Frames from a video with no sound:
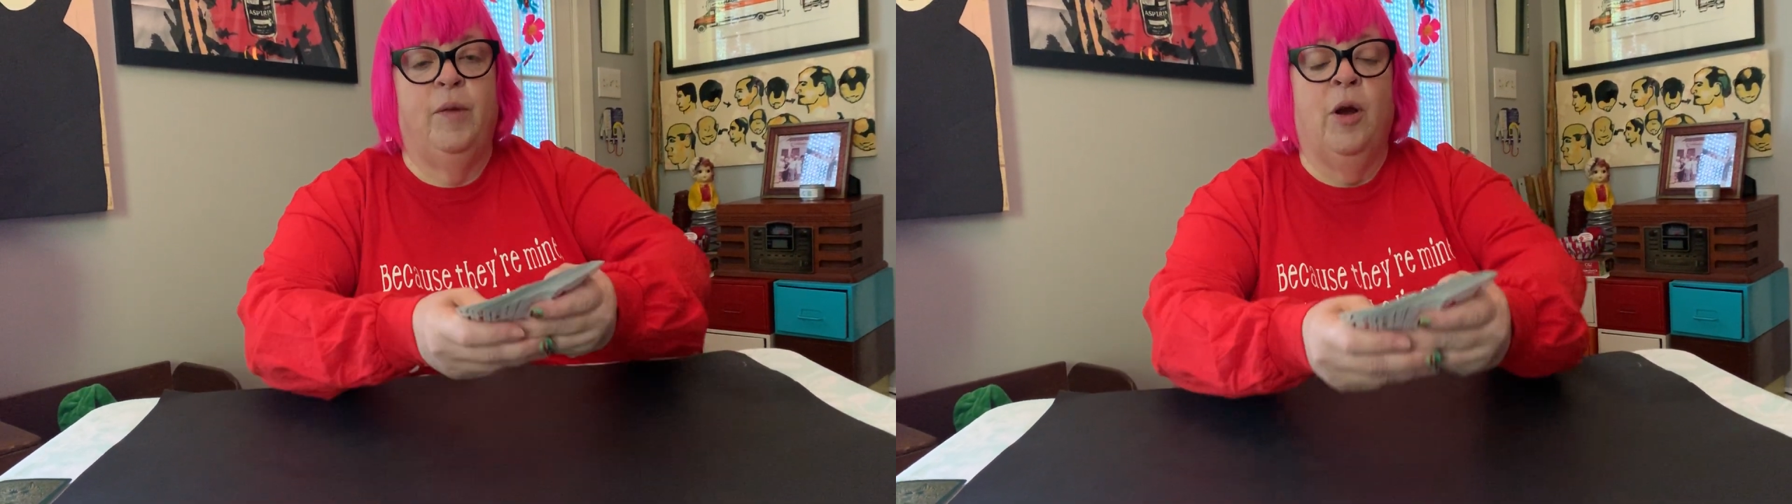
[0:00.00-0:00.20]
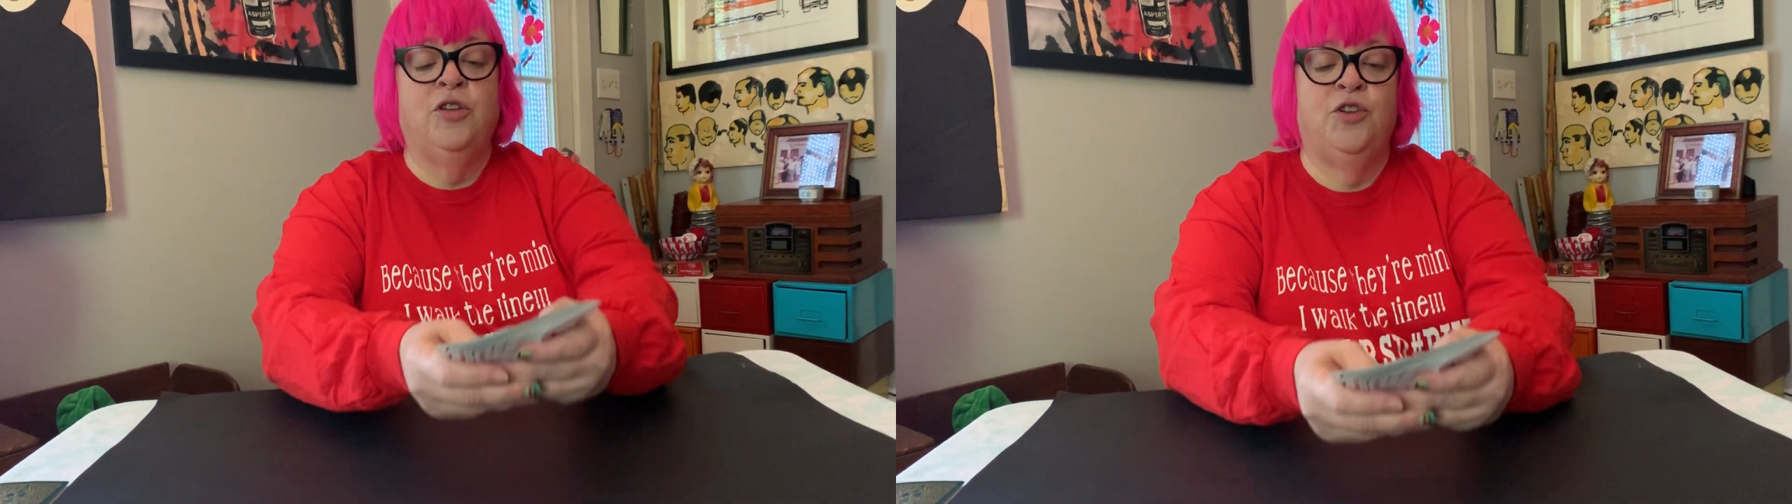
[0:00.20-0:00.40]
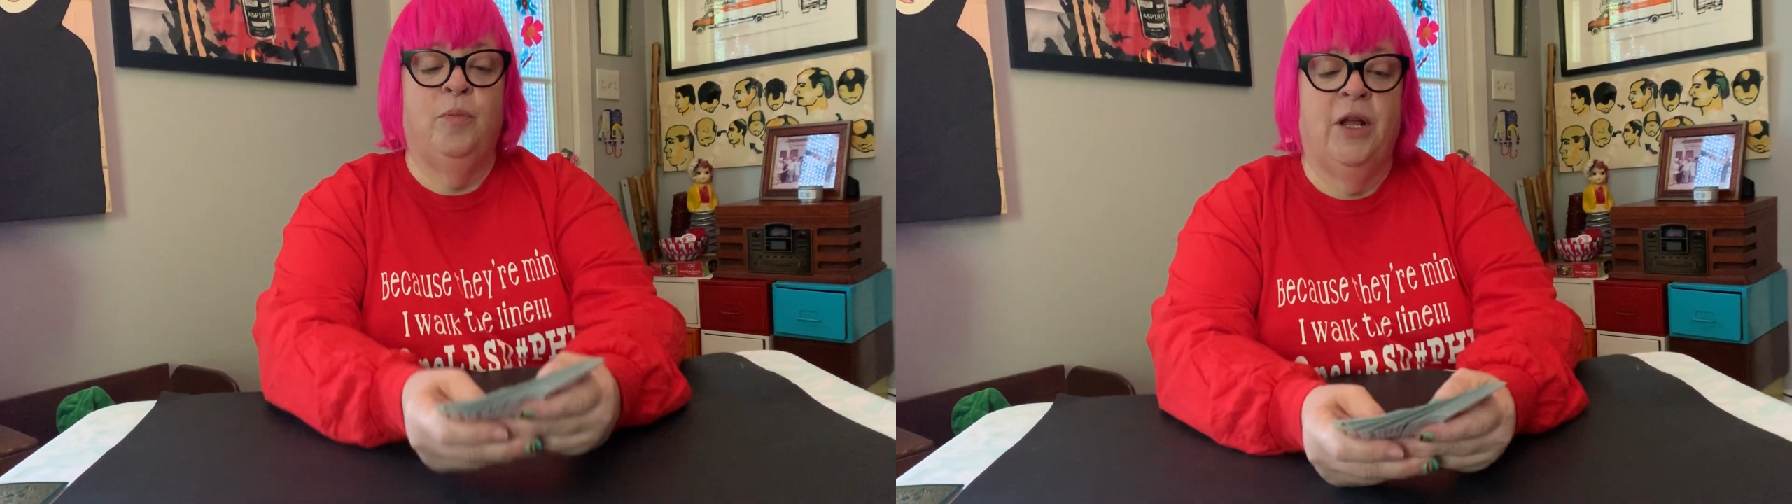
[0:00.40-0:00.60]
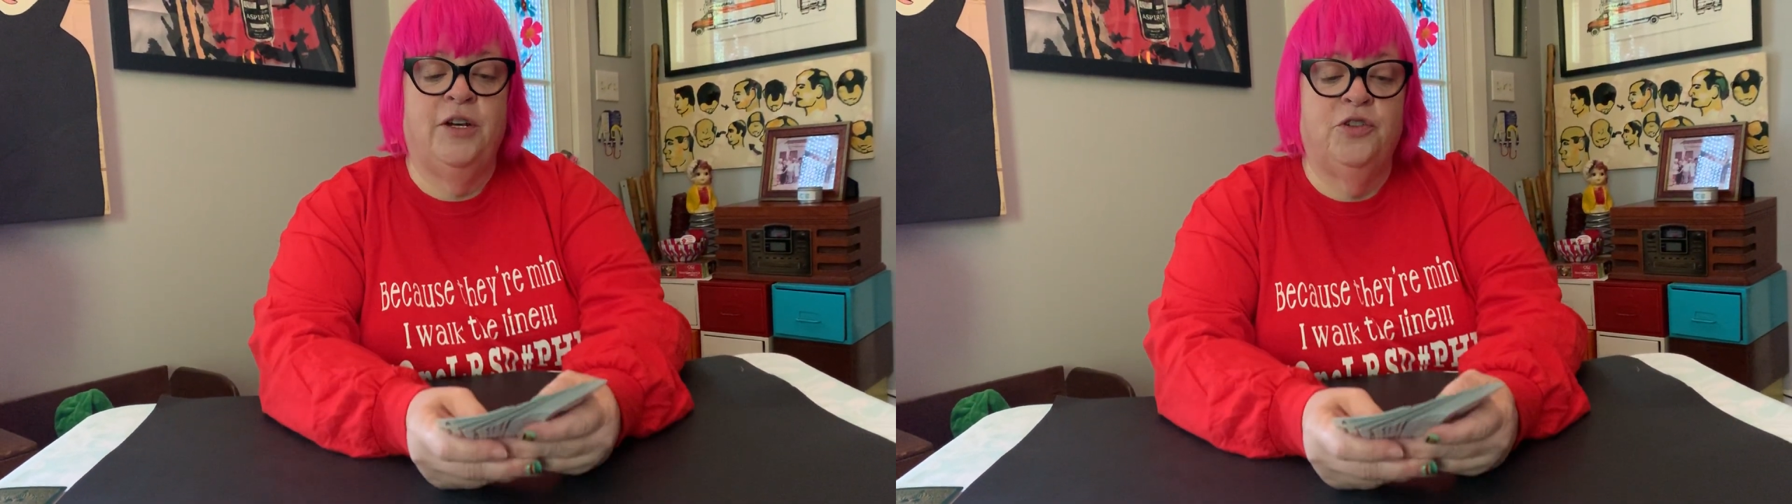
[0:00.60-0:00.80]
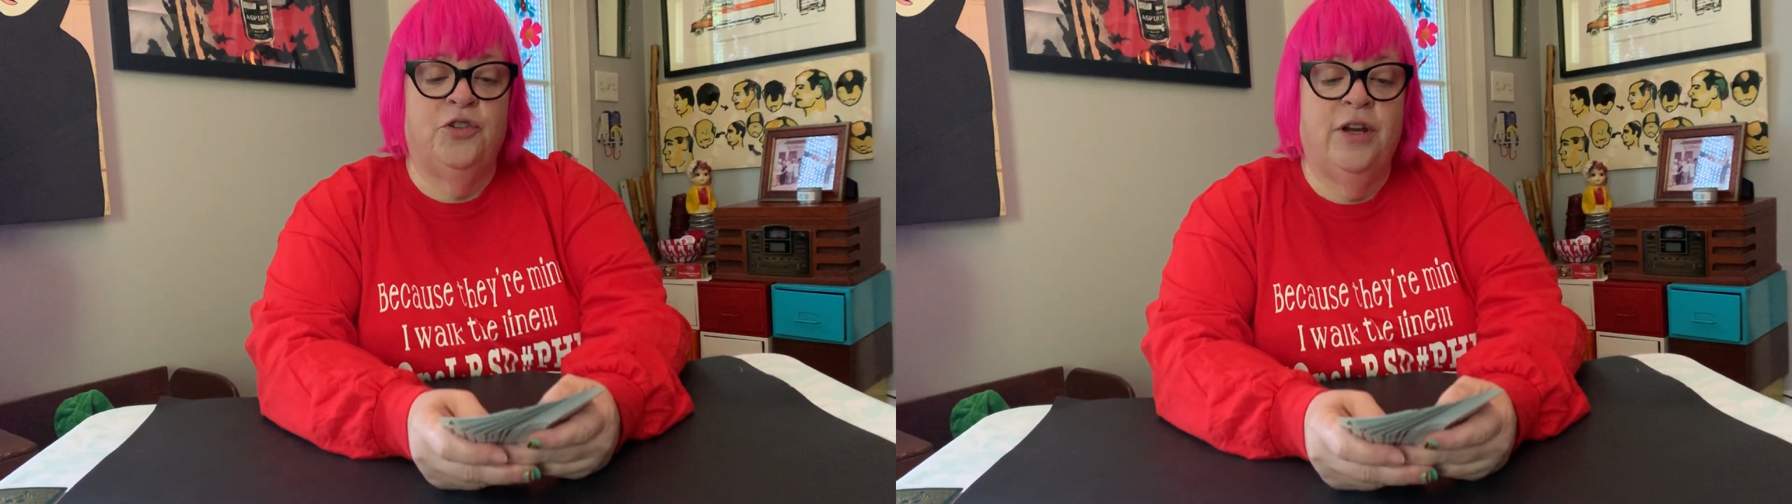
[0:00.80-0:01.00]
person you're playing
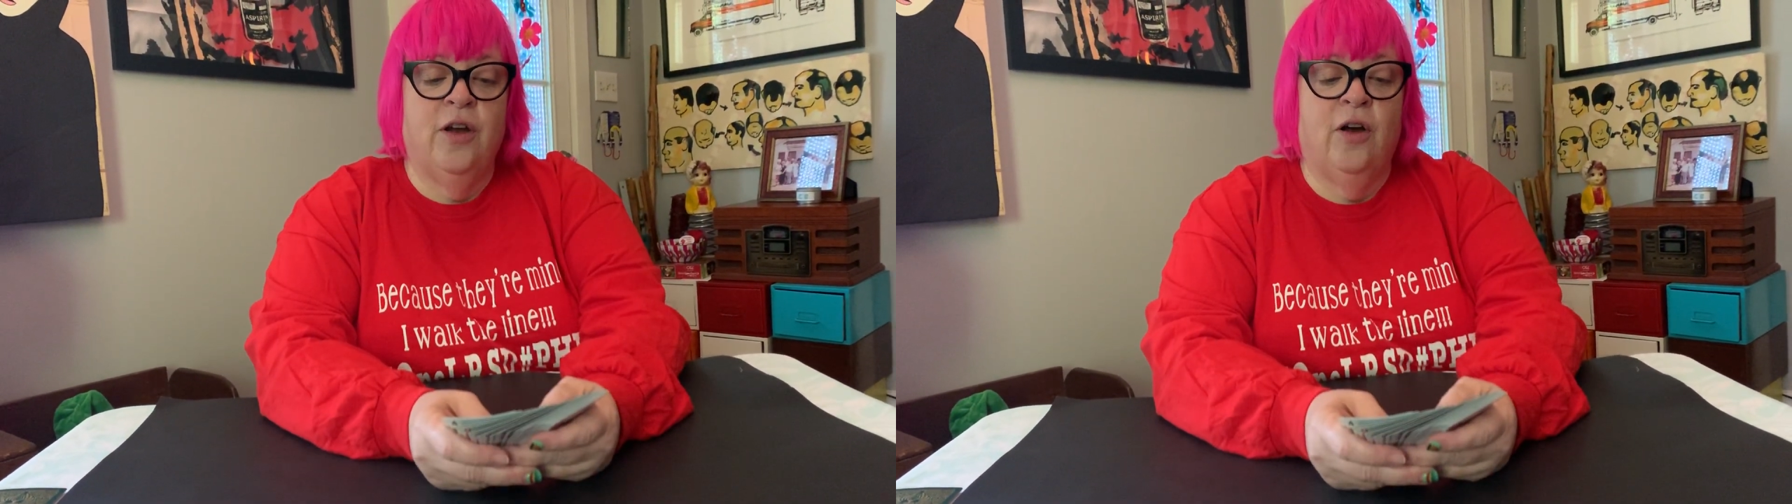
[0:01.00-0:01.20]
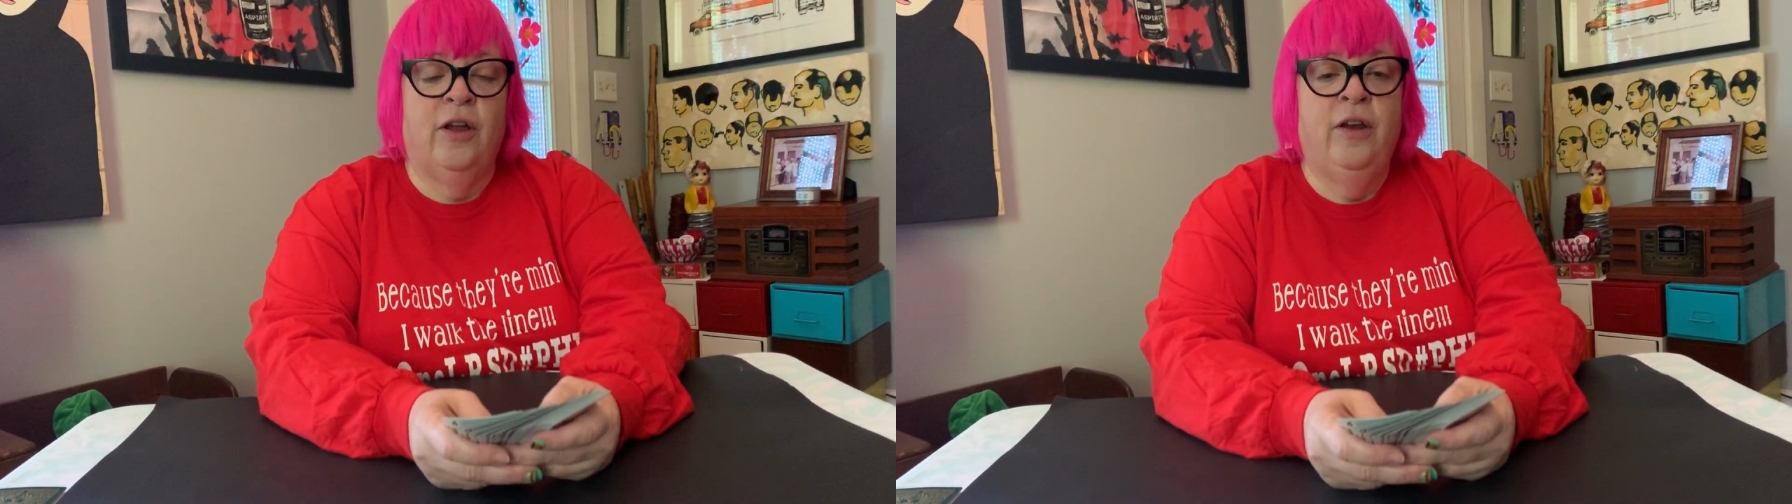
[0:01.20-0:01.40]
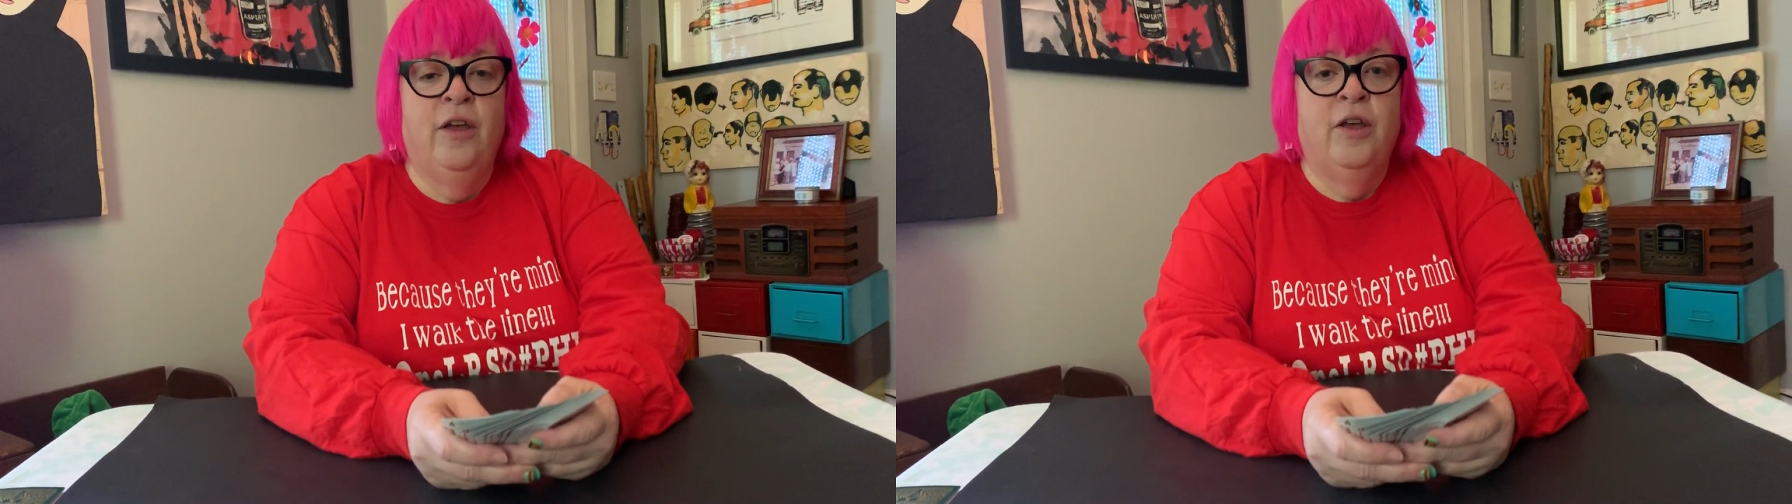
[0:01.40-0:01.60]
your trick on